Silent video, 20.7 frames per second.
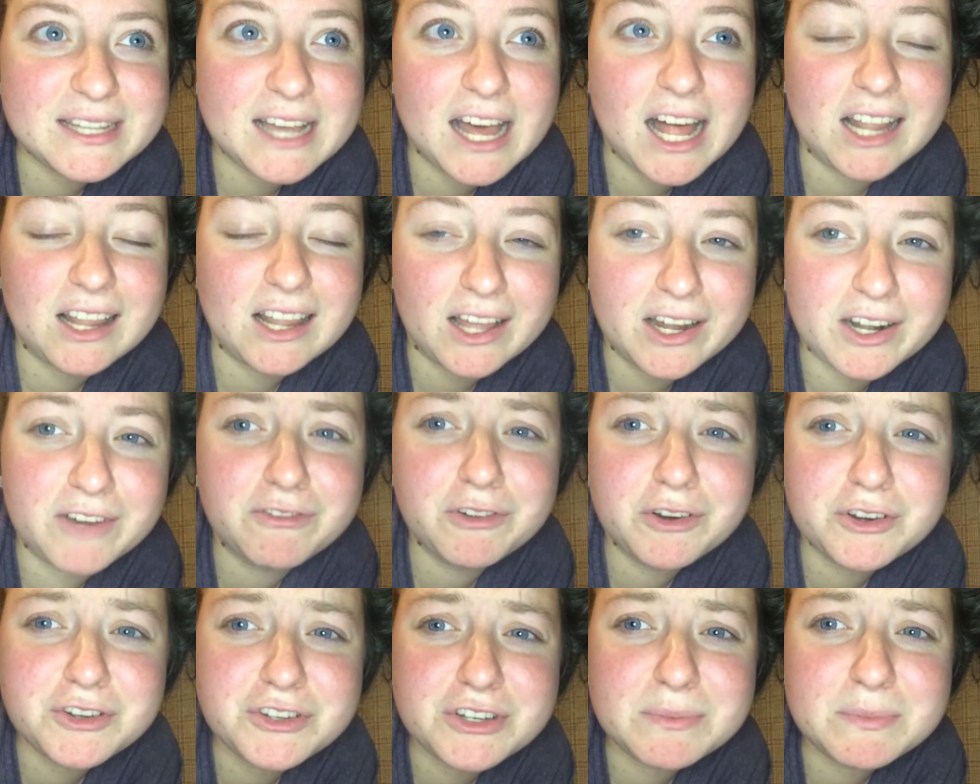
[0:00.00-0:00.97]
A lot of
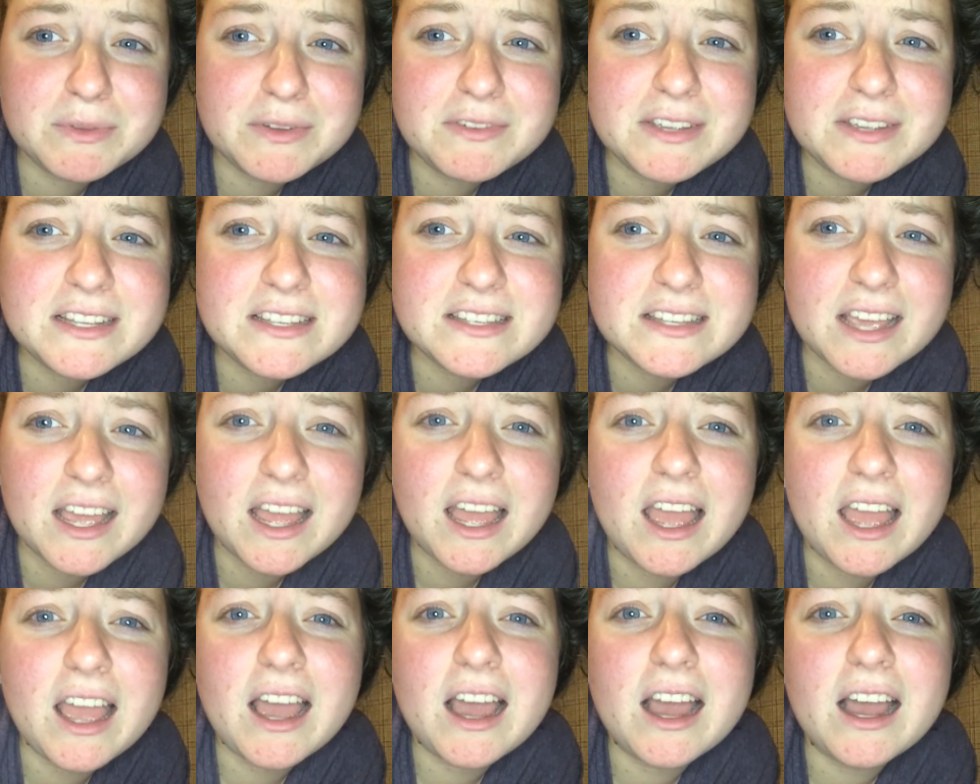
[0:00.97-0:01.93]
Christian movies
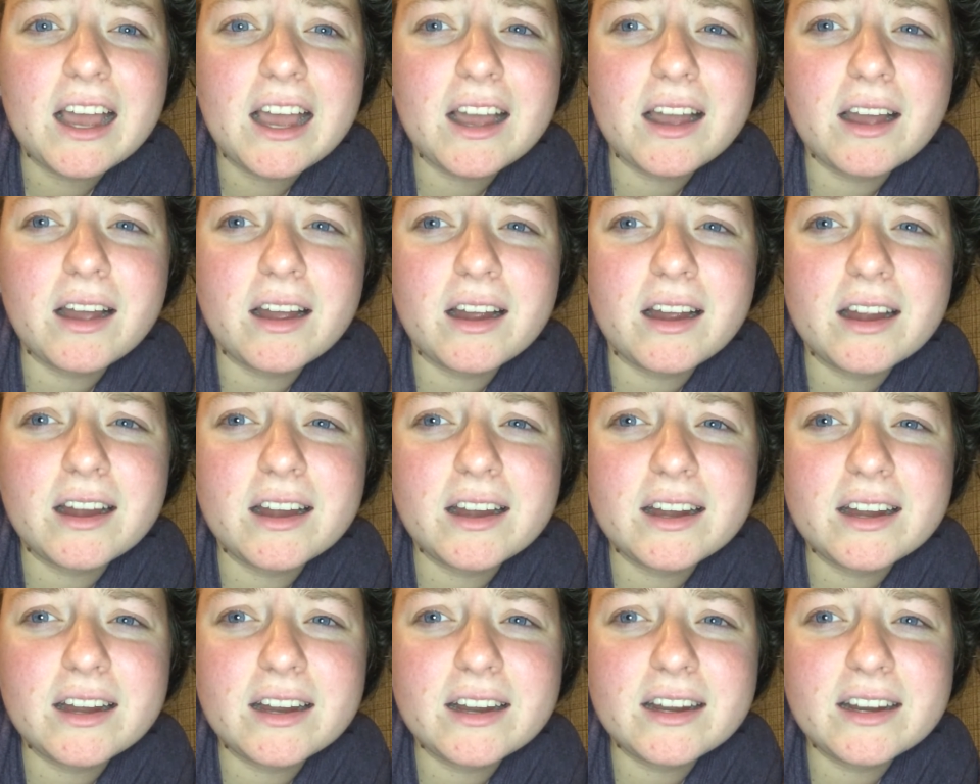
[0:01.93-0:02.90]

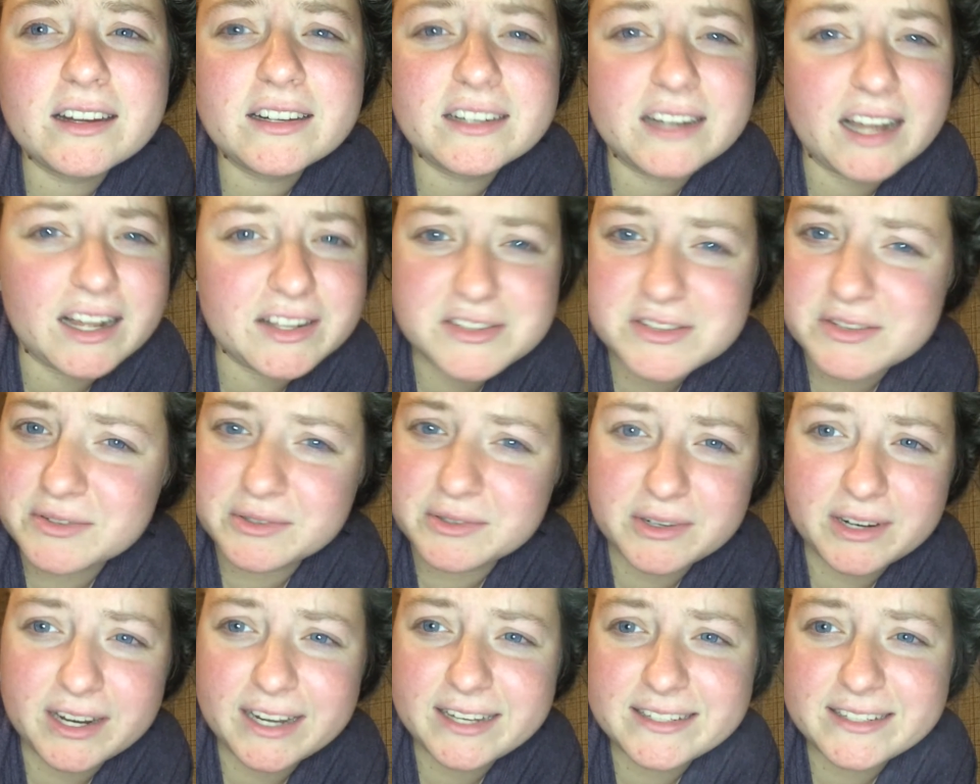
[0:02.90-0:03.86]
are not so
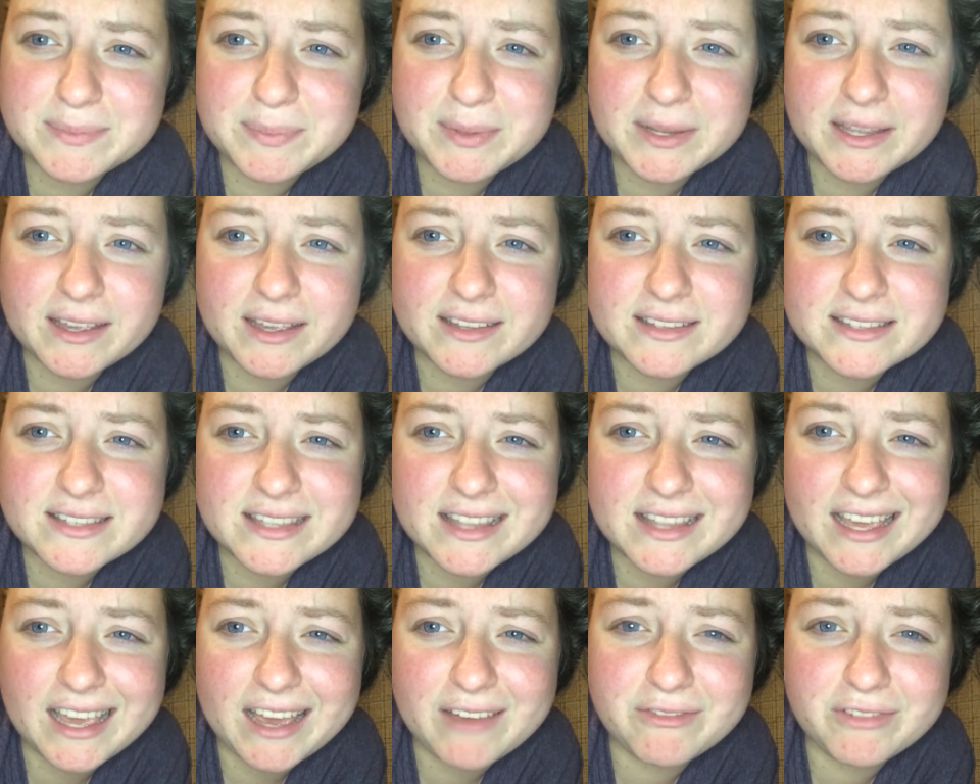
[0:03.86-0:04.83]
great because
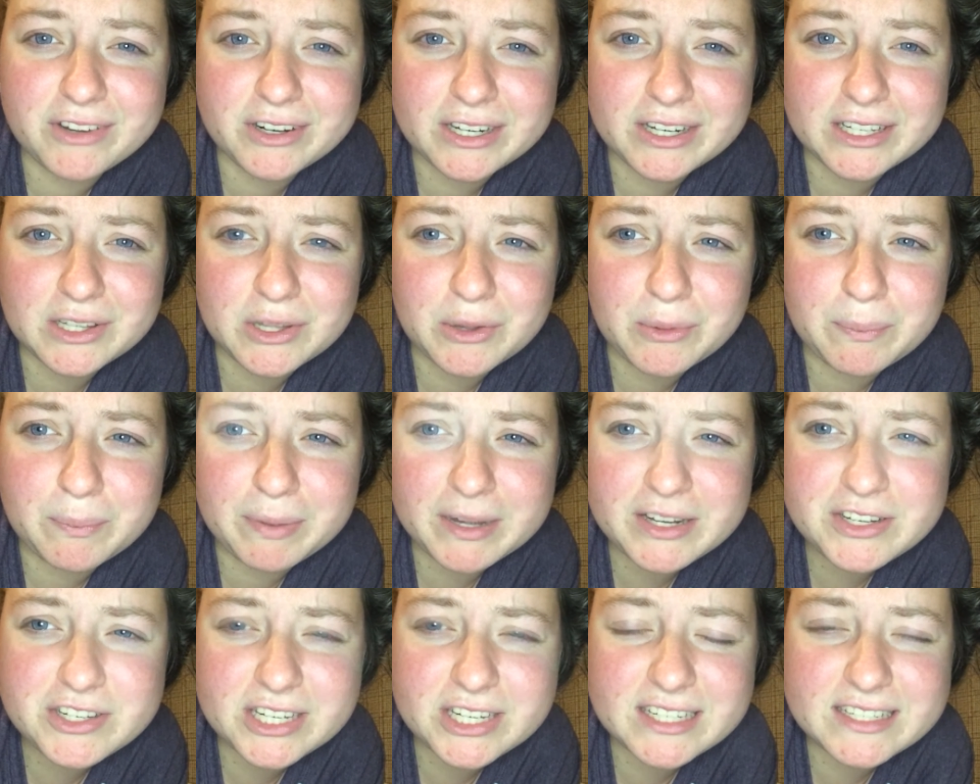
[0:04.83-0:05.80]
they have very low
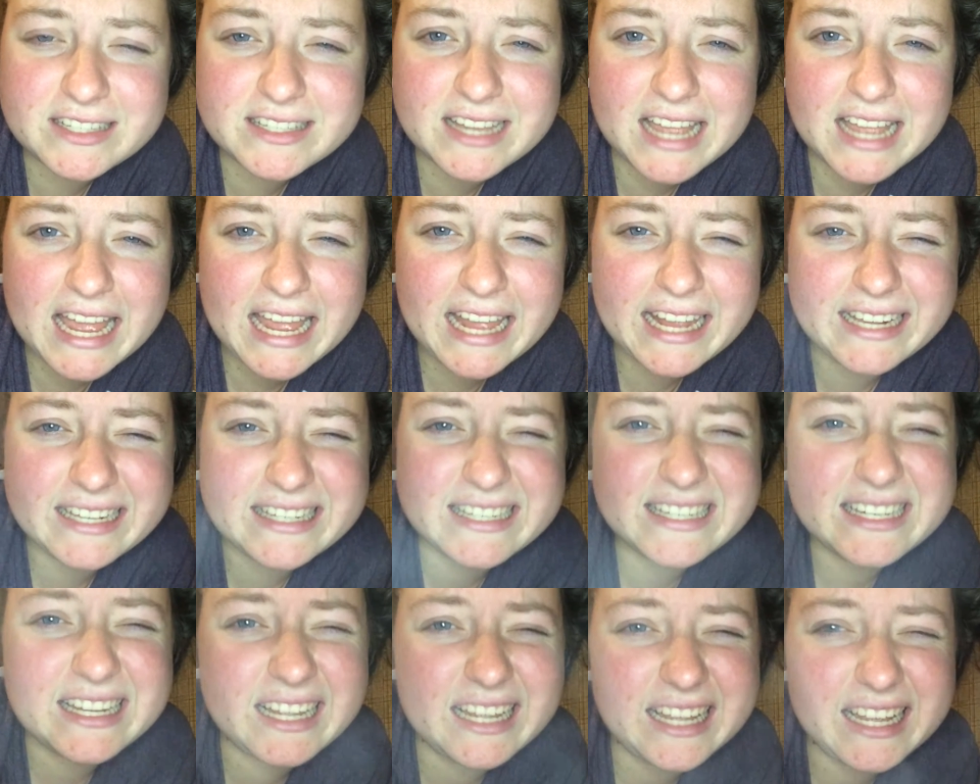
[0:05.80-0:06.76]
budget,
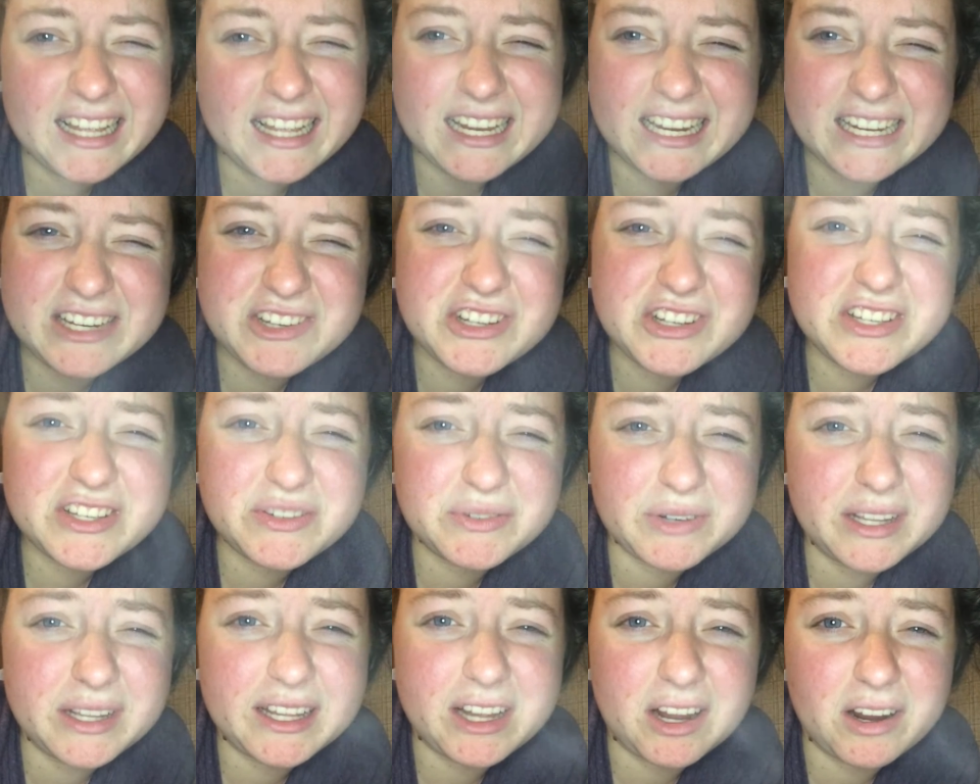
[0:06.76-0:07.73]
and it's just
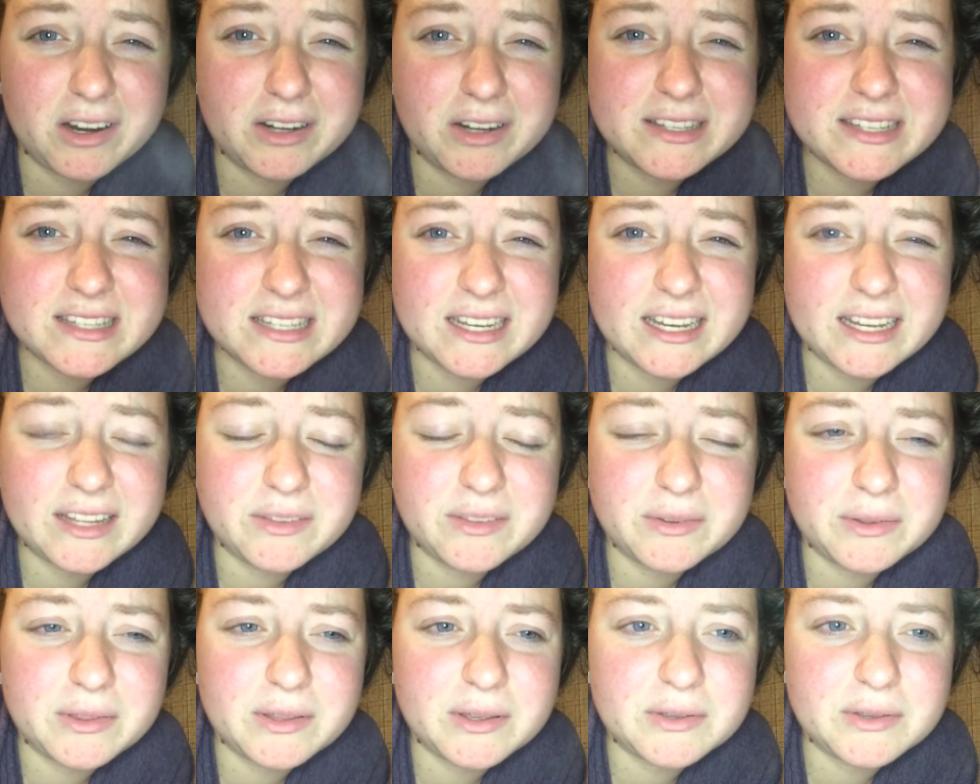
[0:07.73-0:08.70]
really hard sitting
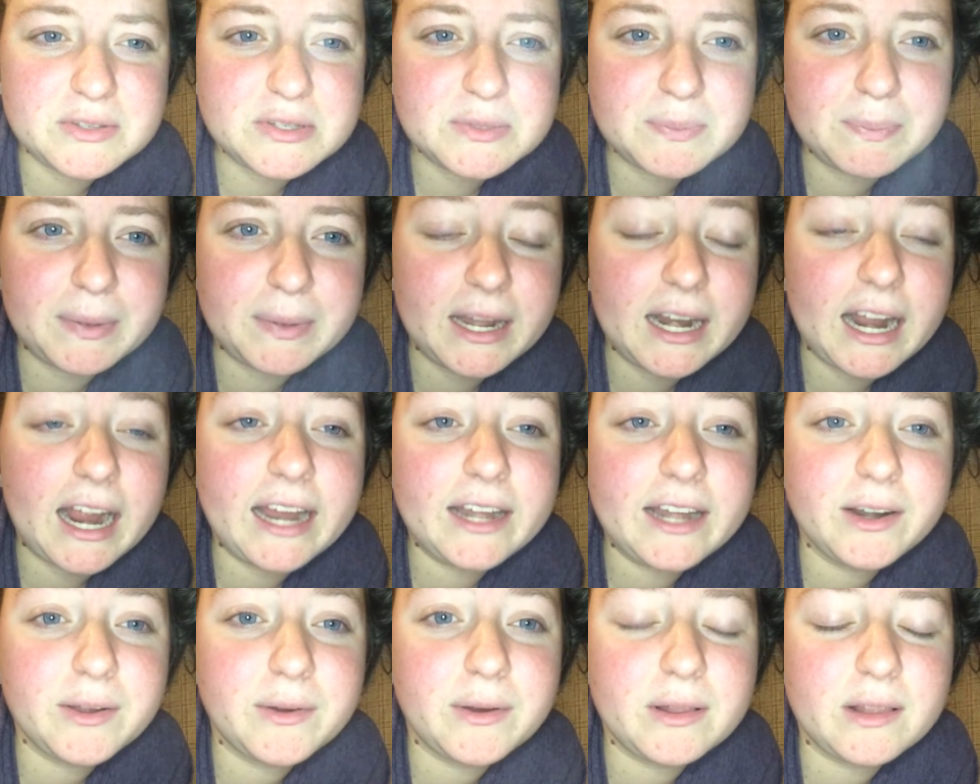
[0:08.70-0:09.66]
through those. But I
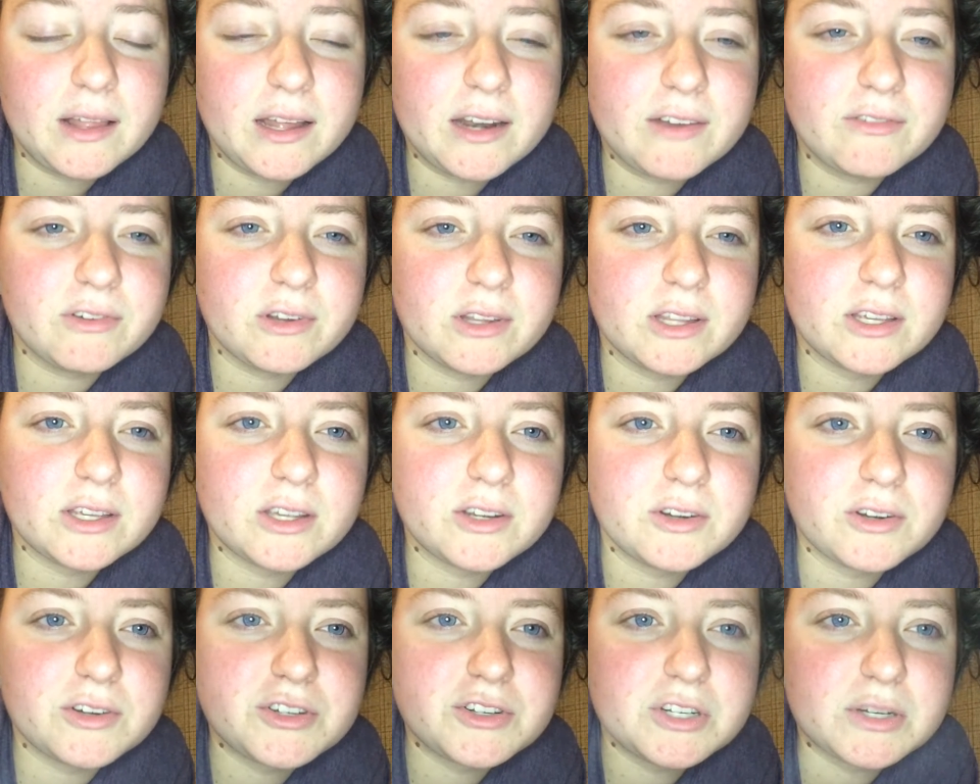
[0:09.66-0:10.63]
know a lot of really good
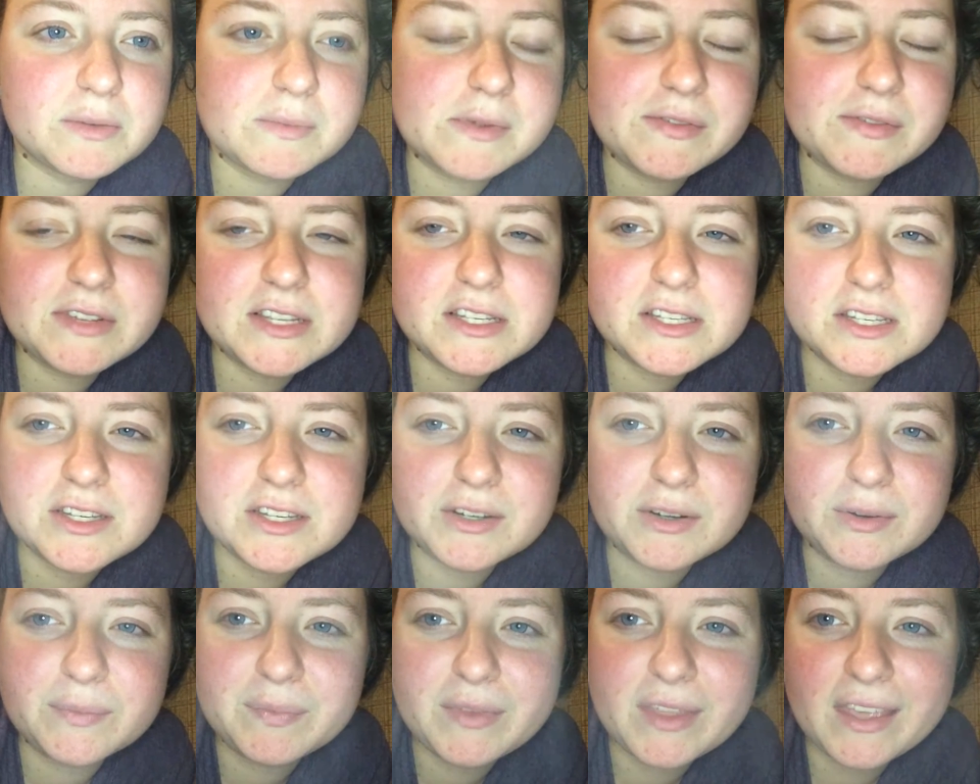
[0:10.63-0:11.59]
Christian movies
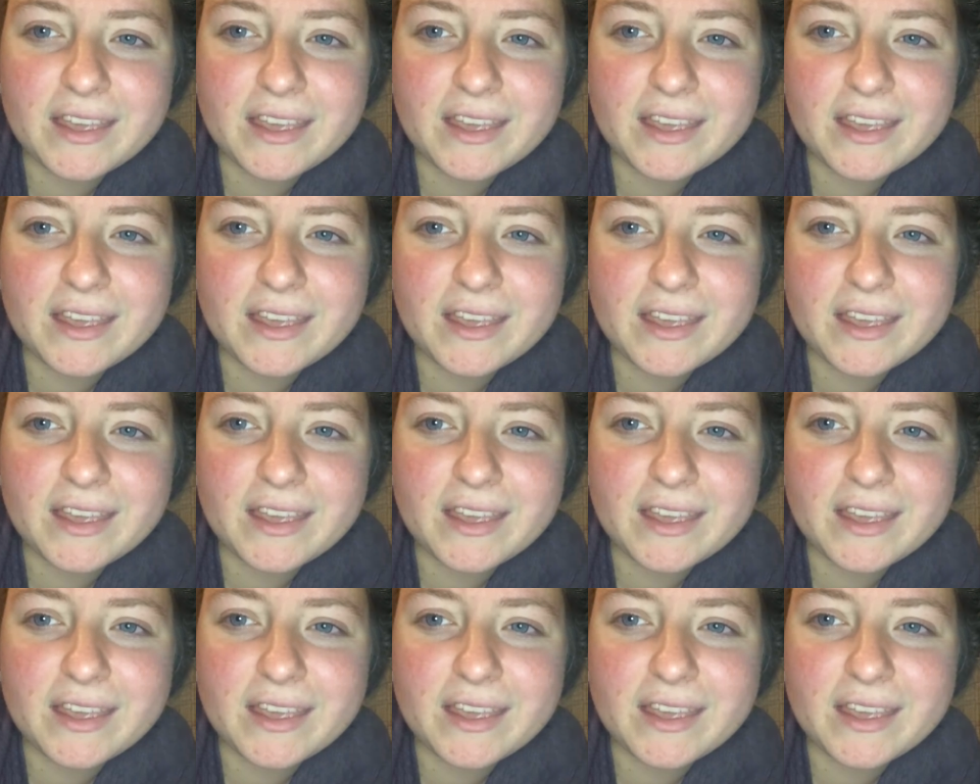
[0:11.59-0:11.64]
too.